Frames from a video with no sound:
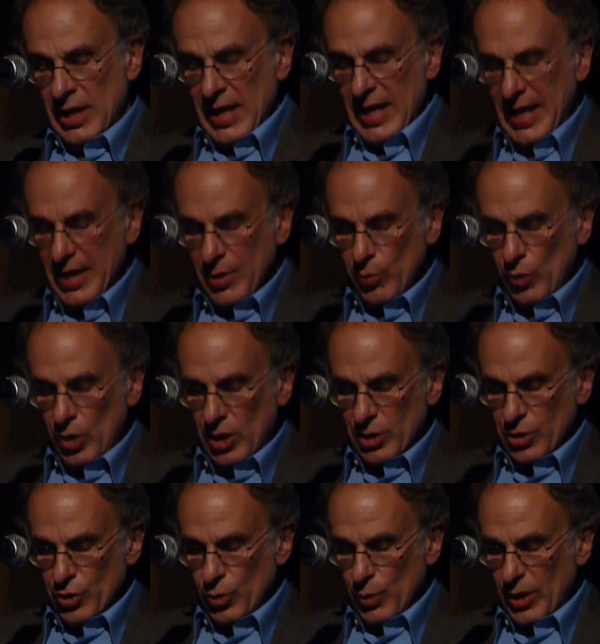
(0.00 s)
any
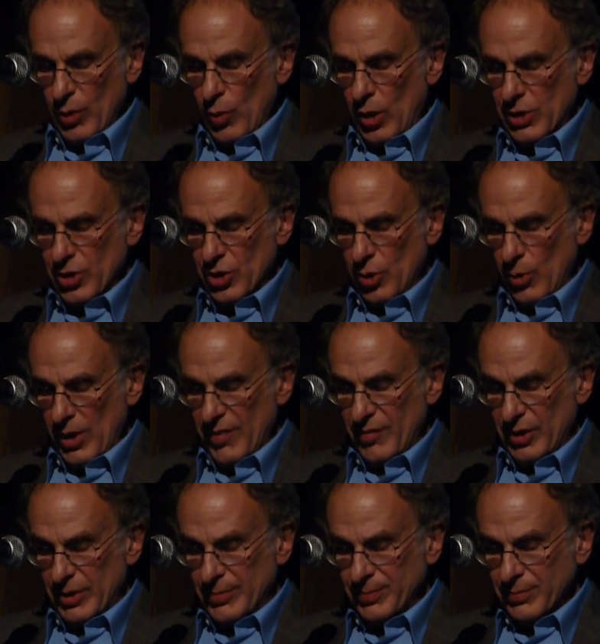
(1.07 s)
wrongdoing
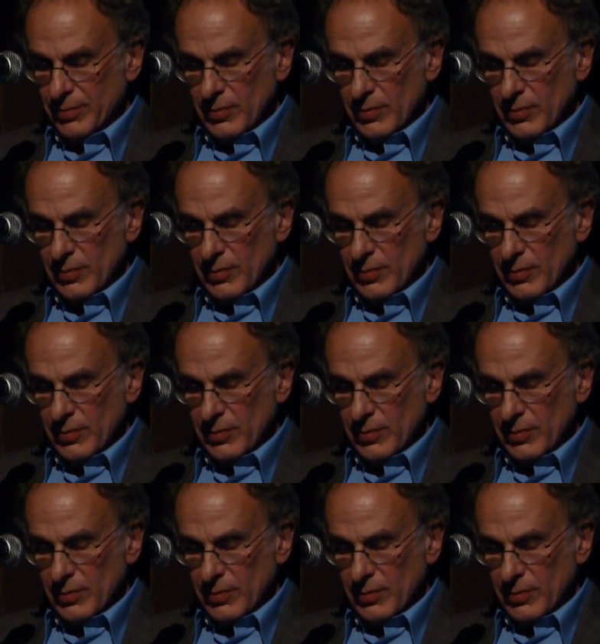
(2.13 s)
whatsoever,